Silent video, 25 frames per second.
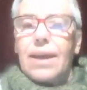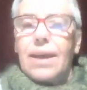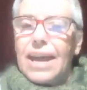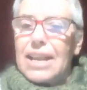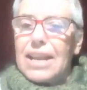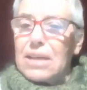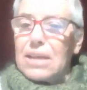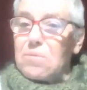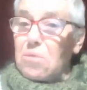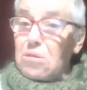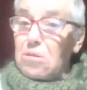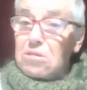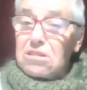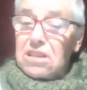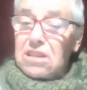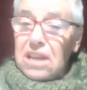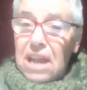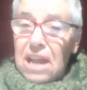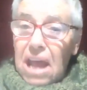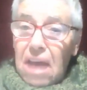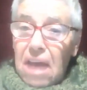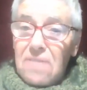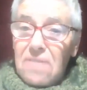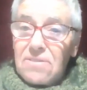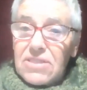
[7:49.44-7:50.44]
and he wanted
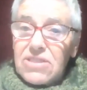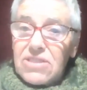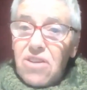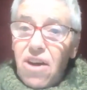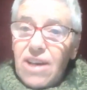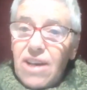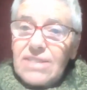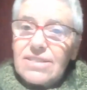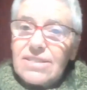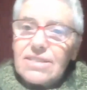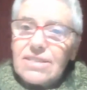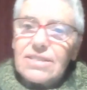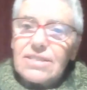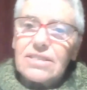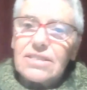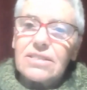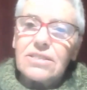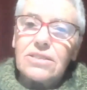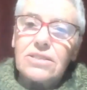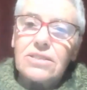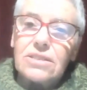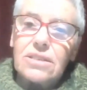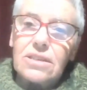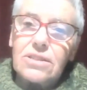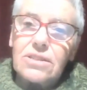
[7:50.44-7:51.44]
to advertise it
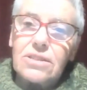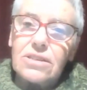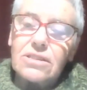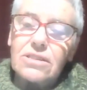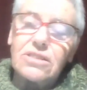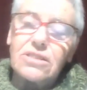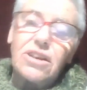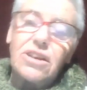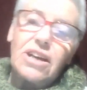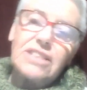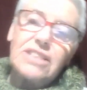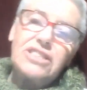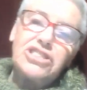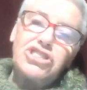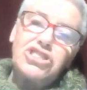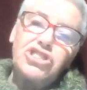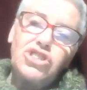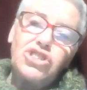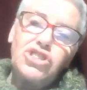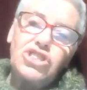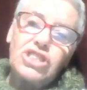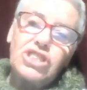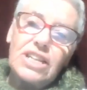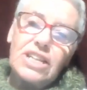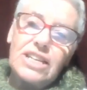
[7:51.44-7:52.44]
in the
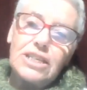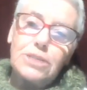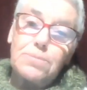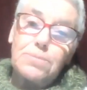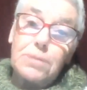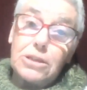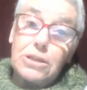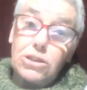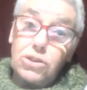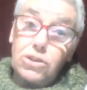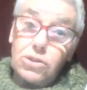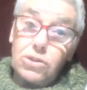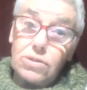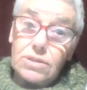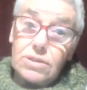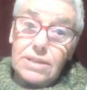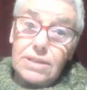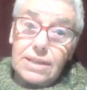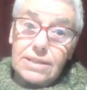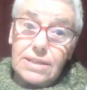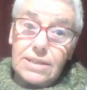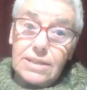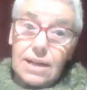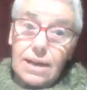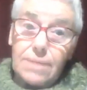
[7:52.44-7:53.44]
Christchurch lesbian
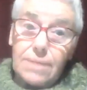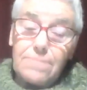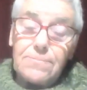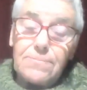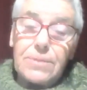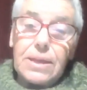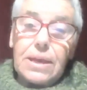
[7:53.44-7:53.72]
newsletter.